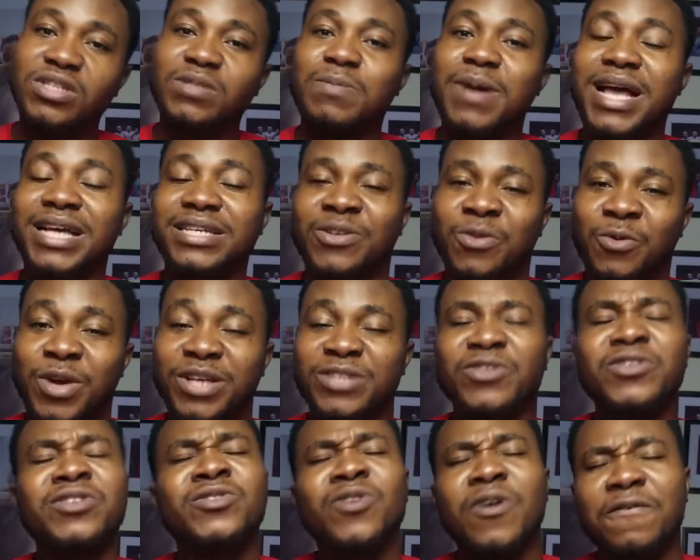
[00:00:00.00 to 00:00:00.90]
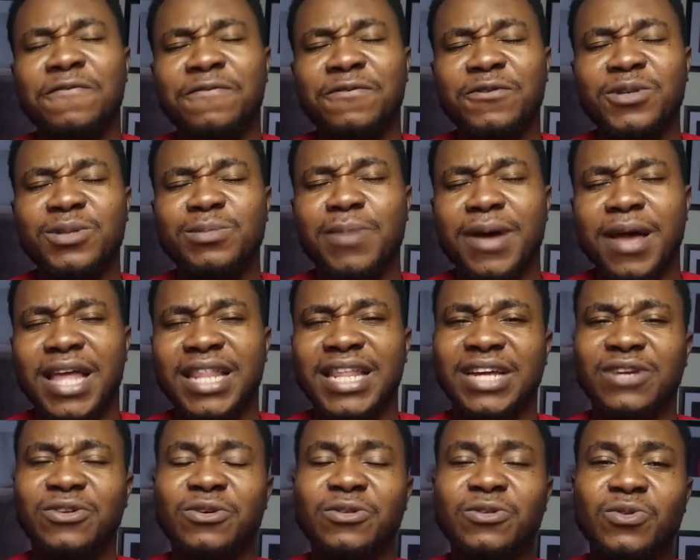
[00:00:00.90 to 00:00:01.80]
buyers requests, those confused buyers
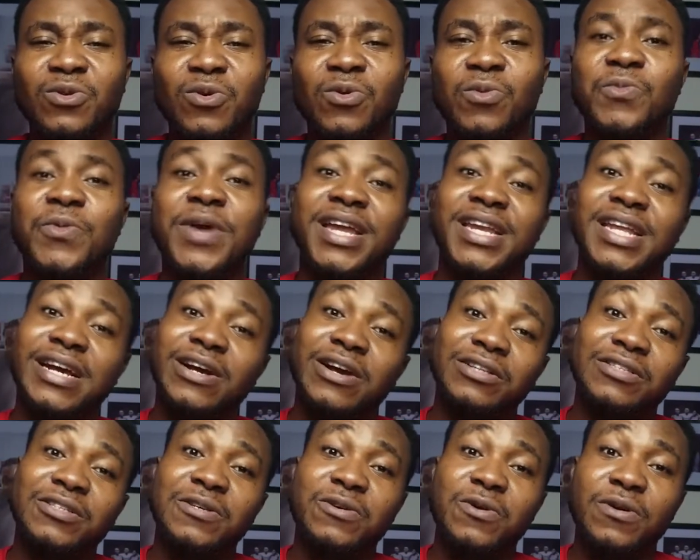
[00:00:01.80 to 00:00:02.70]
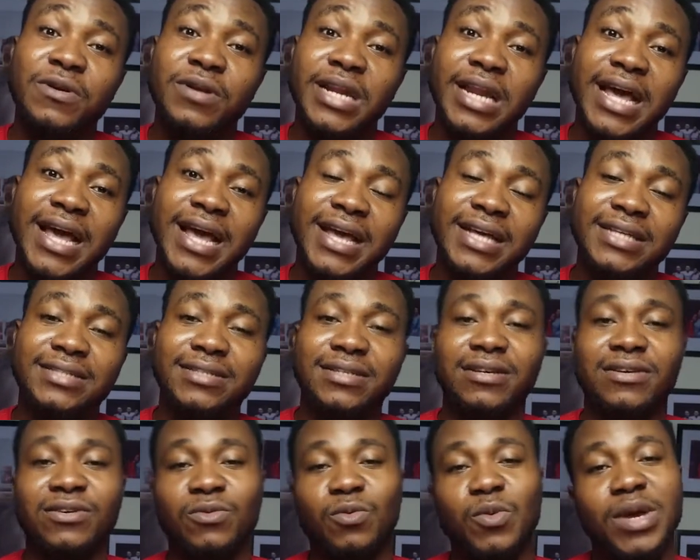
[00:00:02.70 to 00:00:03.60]
that don't know where the category
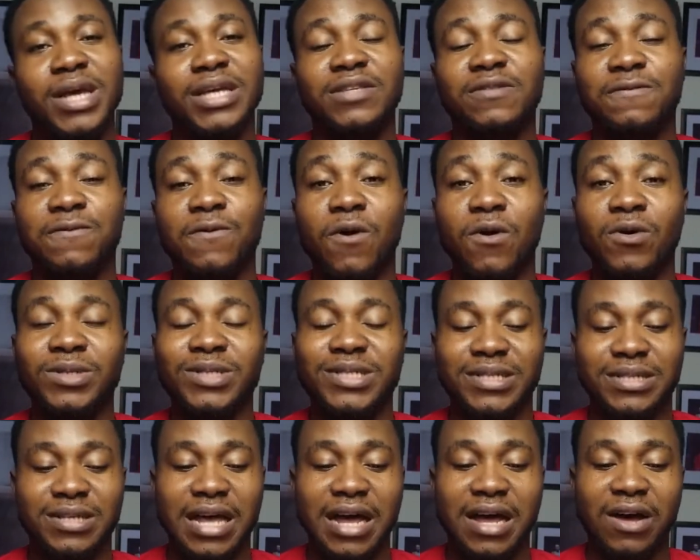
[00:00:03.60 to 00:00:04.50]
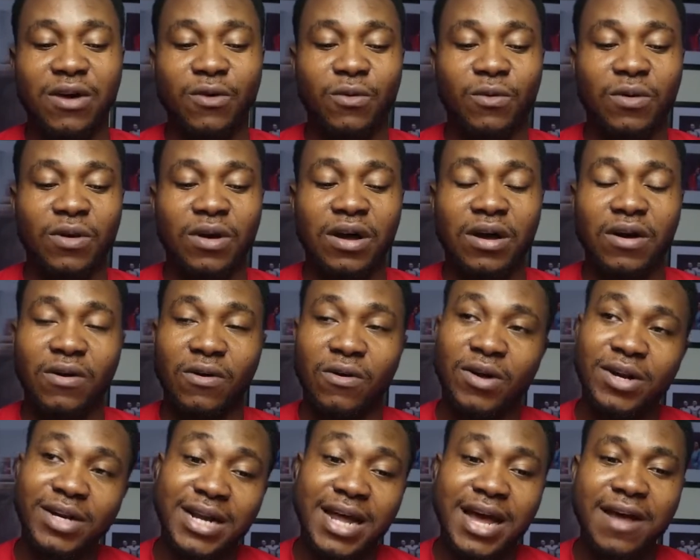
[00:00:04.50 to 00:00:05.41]
lies, where it falls
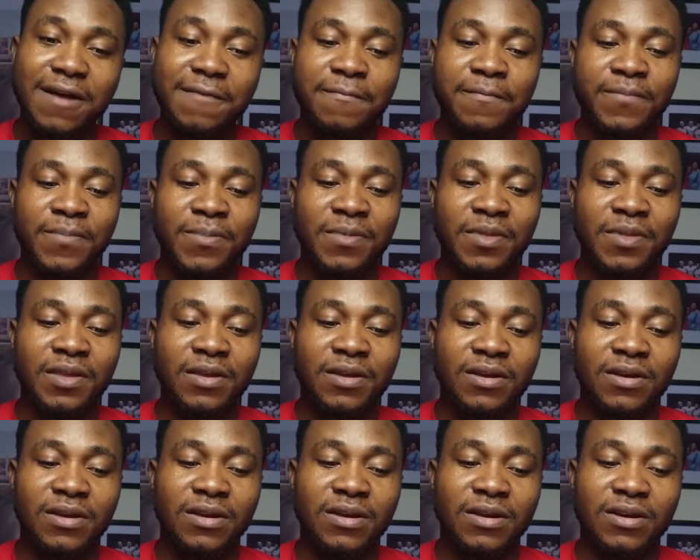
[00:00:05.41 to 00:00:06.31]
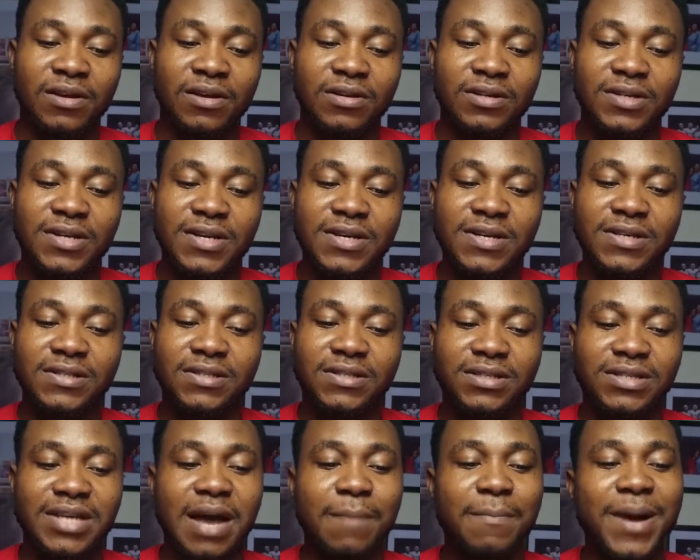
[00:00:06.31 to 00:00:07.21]
under,
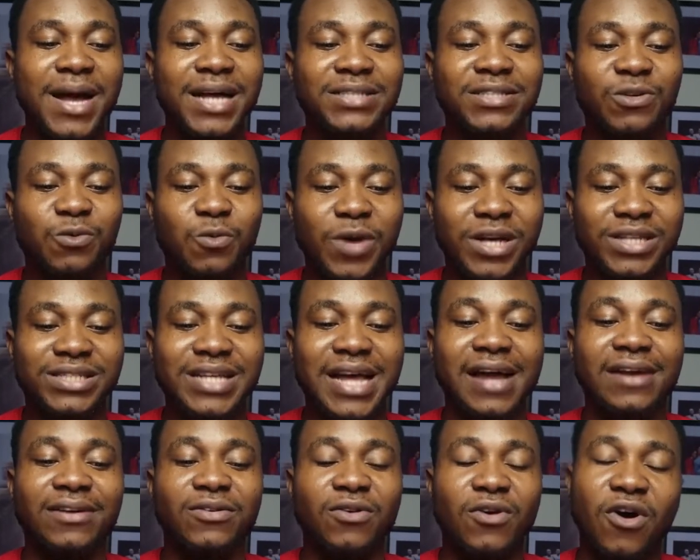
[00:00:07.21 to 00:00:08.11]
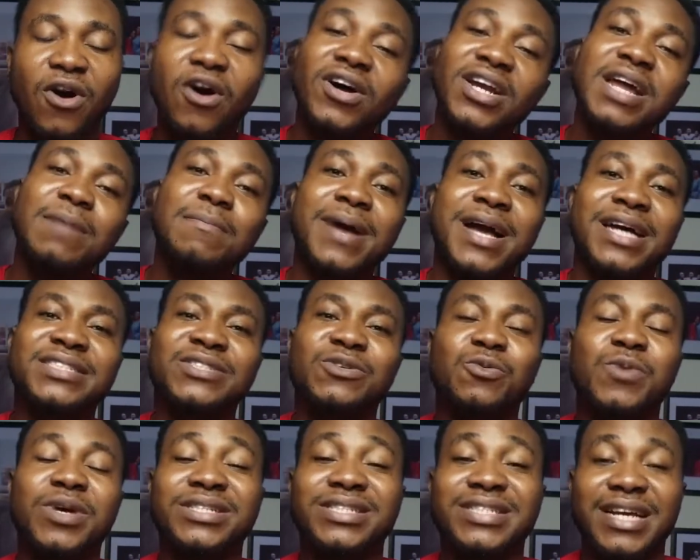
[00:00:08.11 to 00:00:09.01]
their buyers request and other buyers
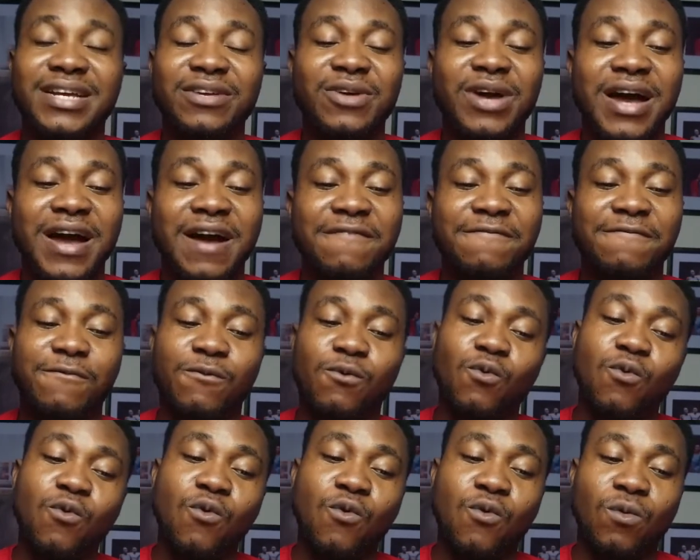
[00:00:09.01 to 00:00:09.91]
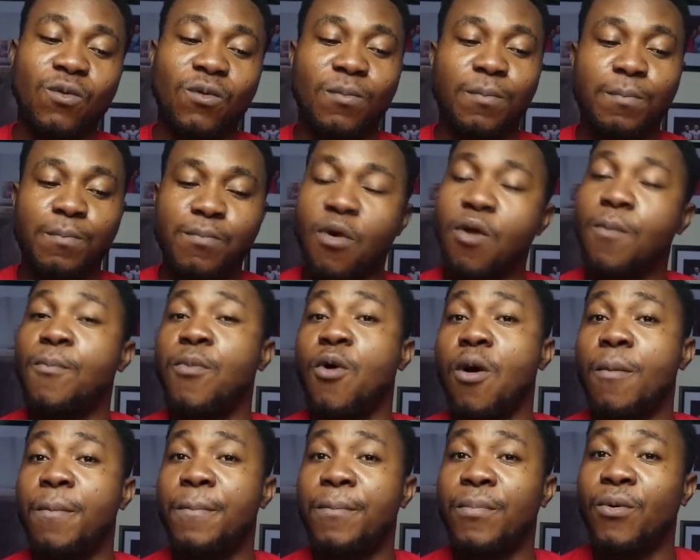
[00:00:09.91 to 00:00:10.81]
requests that you have will pop
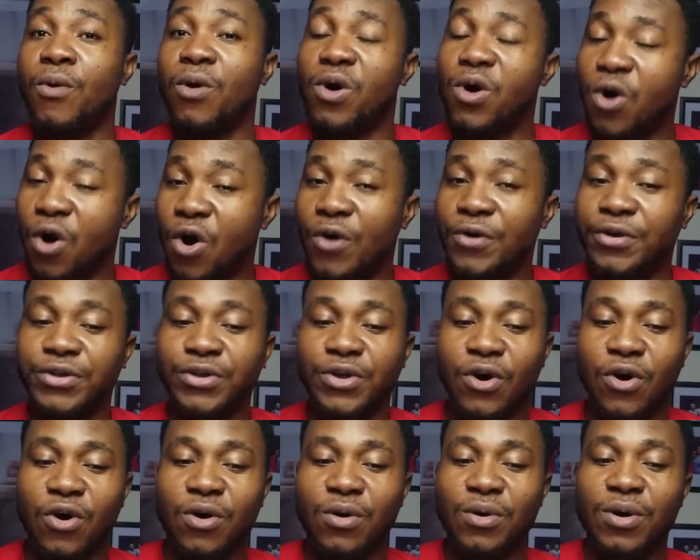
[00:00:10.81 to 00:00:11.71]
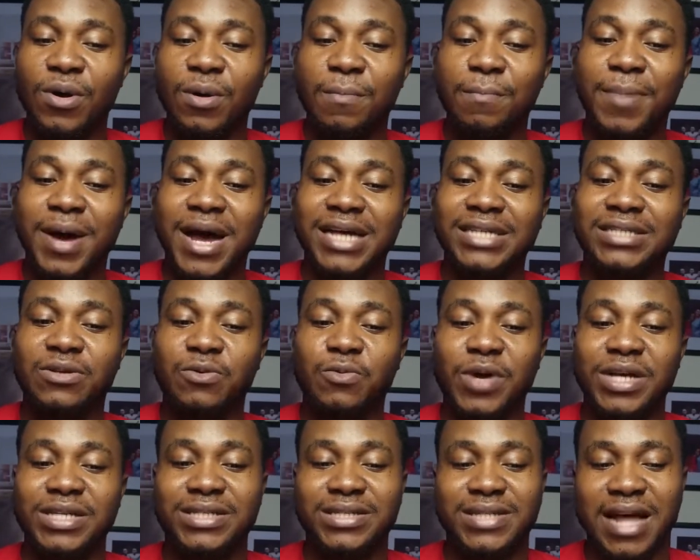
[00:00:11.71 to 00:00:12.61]
up on your buyers
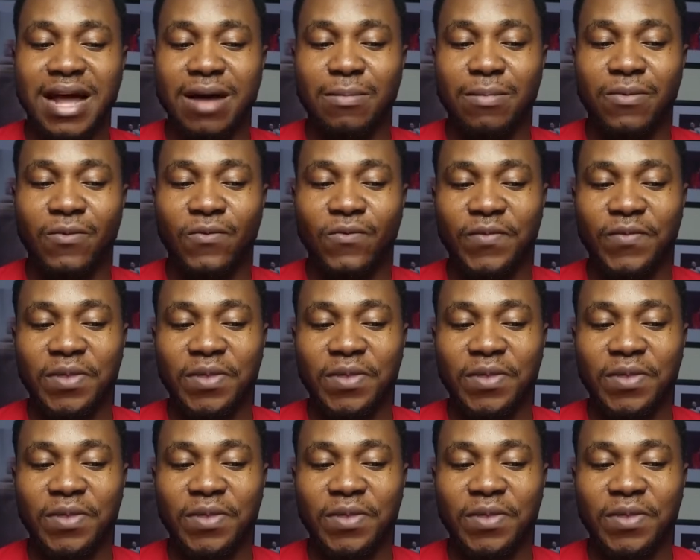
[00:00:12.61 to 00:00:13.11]
request tab.